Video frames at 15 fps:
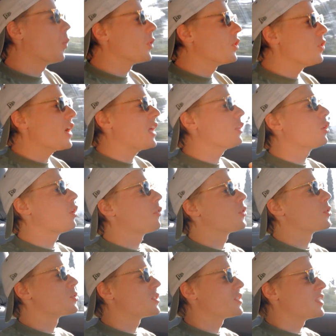when you add all of
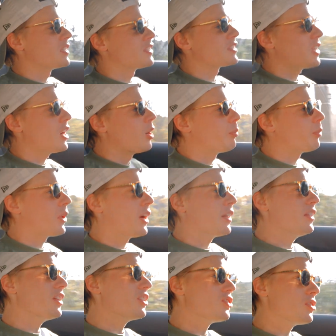those things up, I think it